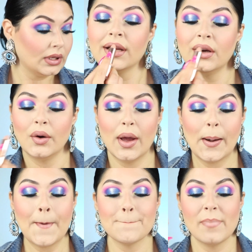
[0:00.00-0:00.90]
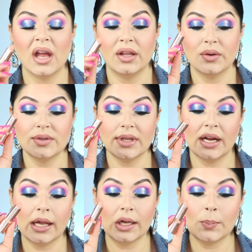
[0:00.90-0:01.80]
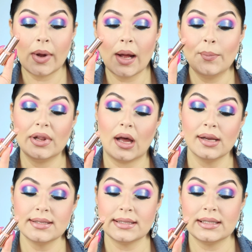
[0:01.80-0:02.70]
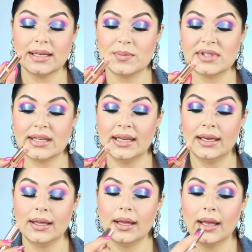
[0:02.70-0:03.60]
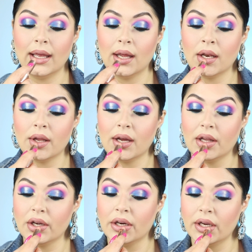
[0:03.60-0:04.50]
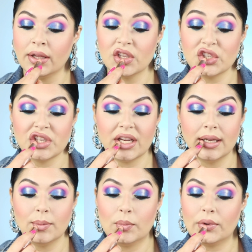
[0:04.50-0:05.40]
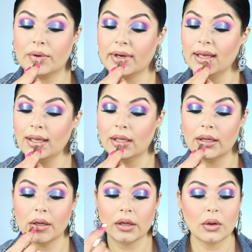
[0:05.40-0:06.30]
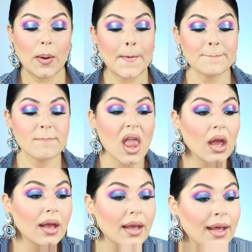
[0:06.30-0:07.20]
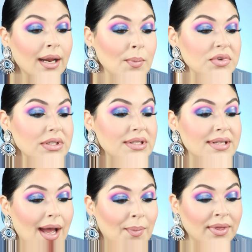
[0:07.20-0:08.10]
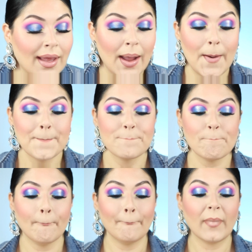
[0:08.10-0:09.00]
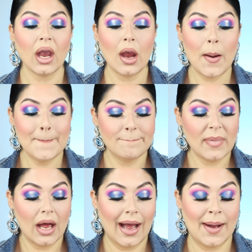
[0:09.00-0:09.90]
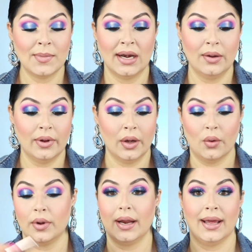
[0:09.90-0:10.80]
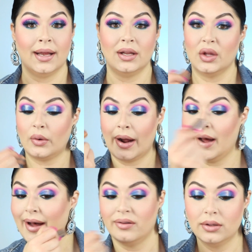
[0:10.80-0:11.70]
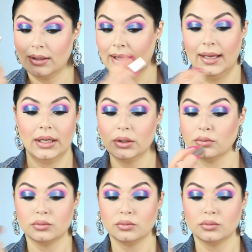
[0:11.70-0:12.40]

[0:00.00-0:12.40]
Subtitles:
I'm gonna go ahead and use the Colourpop Lux lipstick in the shade Boy. And I'm just dabbing that. I'm not even going in. You don't have to like